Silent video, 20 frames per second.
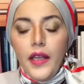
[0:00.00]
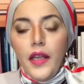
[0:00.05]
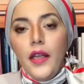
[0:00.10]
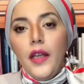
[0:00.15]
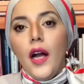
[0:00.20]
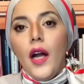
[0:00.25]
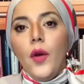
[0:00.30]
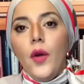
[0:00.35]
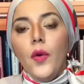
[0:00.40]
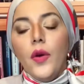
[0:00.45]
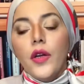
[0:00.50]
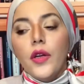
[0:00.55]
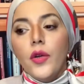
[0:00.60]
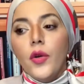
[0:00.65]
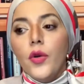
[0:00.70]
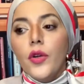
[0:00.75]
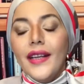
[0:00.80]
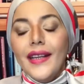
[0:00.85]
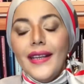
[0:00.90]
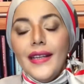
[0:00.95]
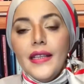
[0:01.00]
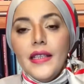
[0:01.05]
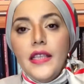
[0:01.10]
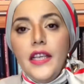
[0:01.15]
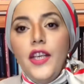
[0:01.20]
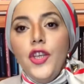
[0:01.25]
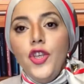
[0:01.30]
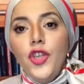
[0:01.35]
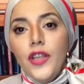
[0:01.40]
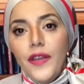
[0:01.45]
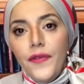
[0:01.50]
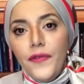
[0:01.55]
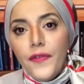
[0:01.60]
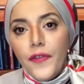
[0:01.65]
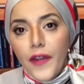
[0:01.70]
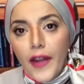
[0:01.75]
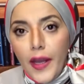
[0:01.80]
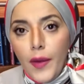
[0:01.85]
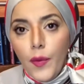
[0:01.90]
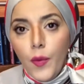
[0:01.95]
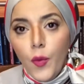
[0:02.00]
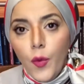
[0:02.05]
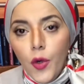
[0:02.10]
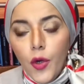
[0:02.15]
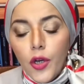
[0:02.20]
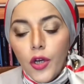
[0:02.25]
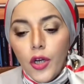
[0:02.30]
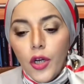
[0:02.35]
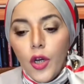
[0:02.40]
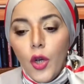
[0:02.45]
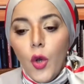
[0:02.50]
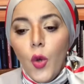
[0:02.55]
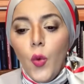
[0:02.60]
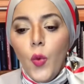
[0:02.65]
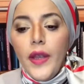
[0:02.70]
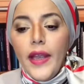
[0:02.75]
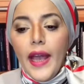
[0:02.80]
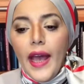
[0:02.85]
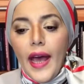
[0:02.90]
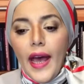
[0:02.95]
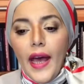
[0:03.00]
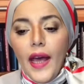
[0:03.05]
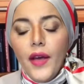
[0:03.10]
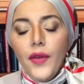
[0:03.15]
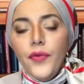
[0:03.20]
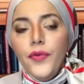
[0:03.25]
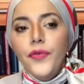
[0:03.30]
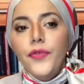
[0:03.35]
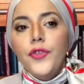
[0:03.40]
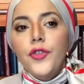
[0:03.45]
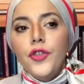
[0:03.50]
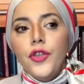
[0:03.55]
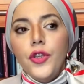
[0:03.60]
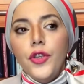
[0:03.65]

our organizational framework, we have to